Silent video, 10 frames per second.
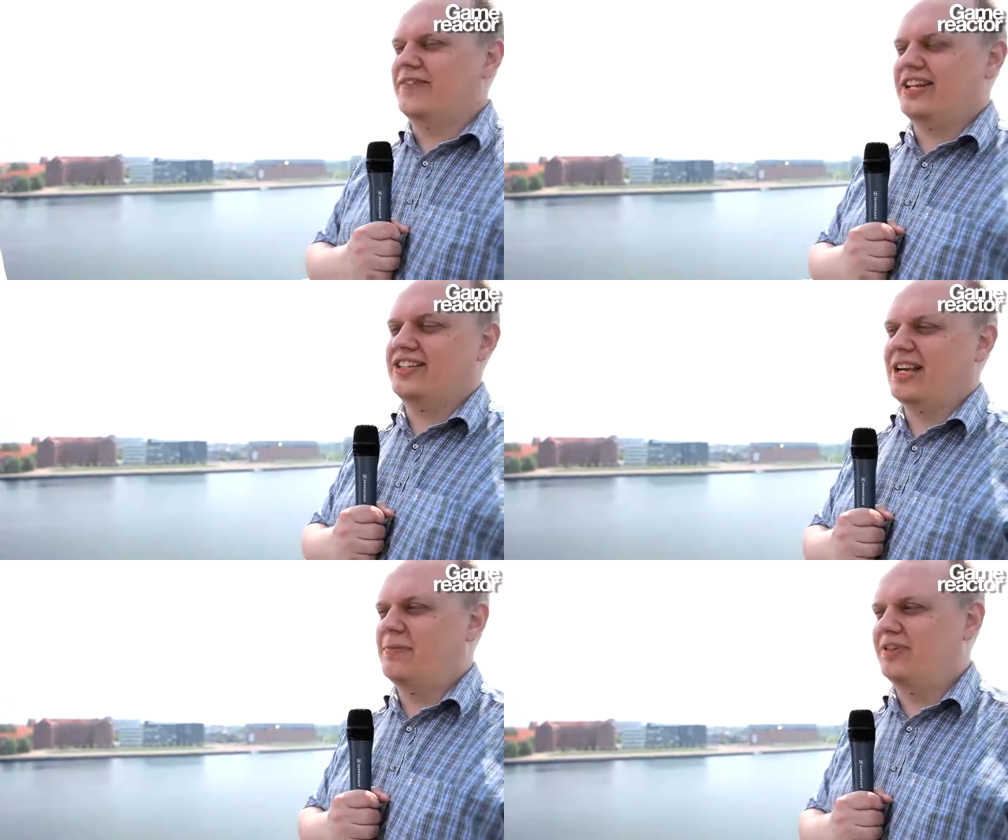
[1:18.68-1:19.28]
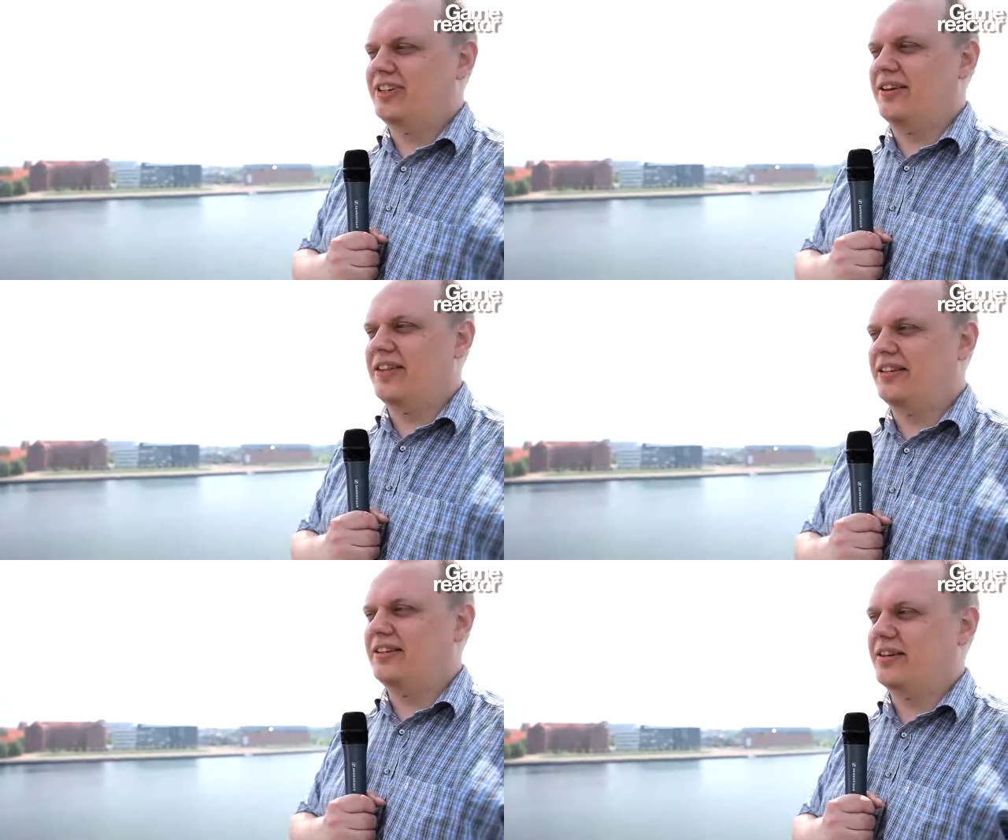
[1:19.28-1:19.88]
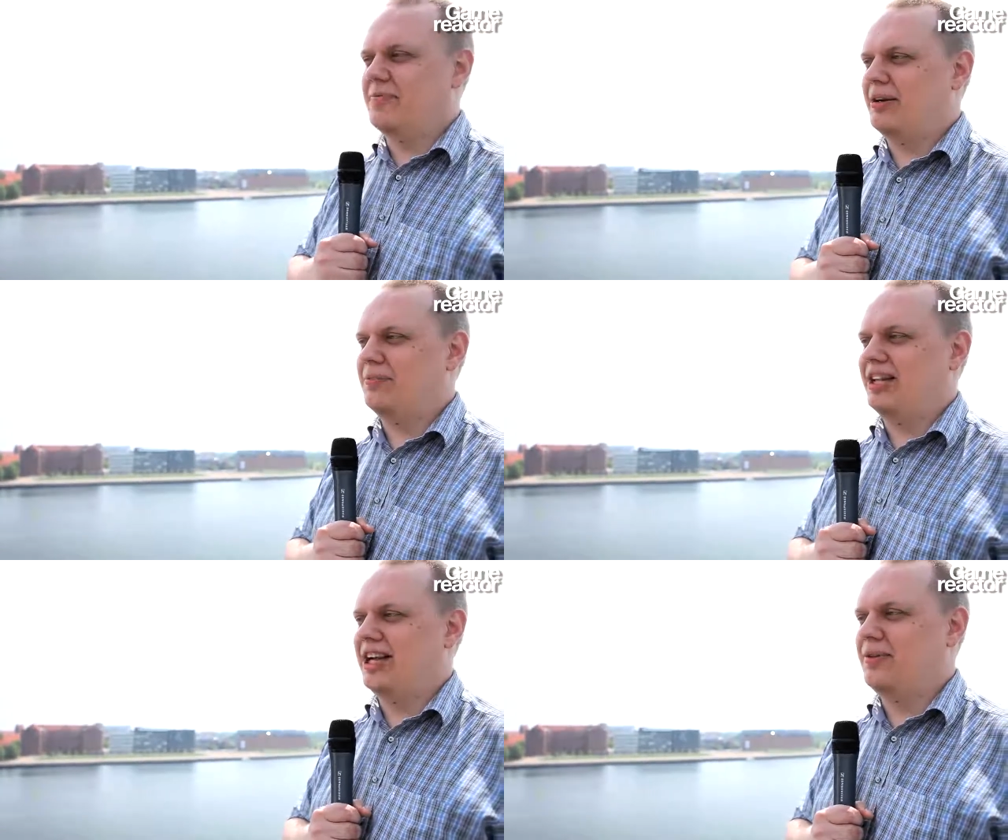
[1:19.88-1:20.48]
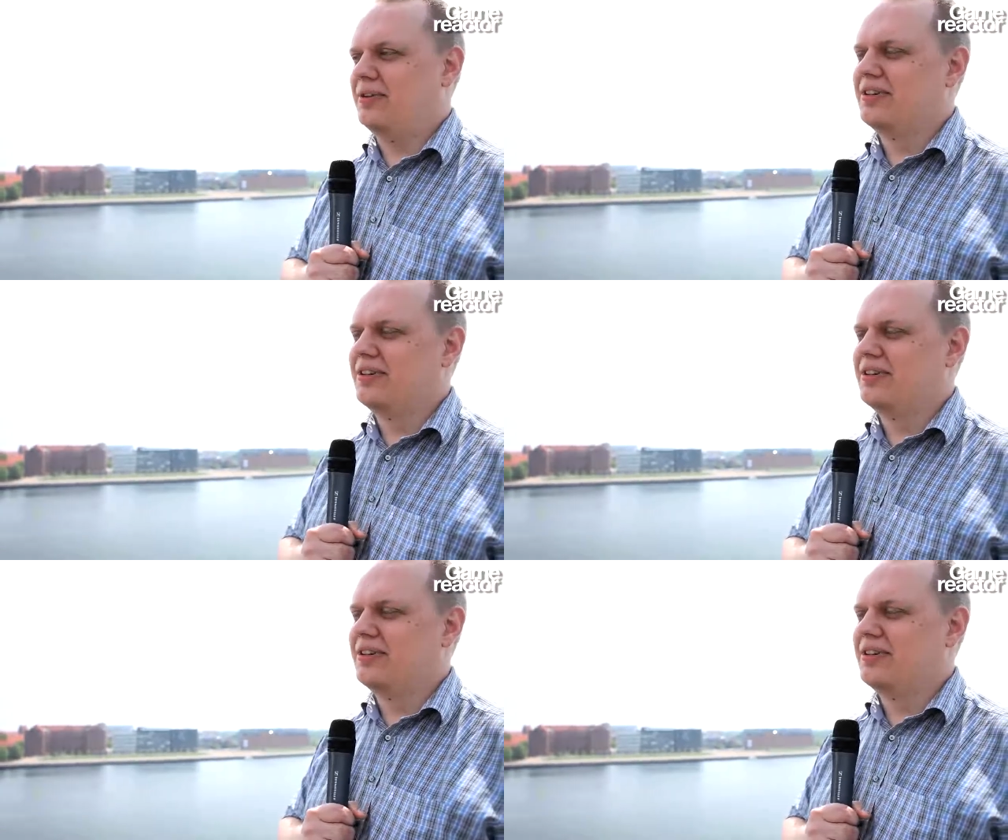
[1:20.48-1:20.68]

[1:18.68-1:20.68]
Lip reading: an example of how that might play out?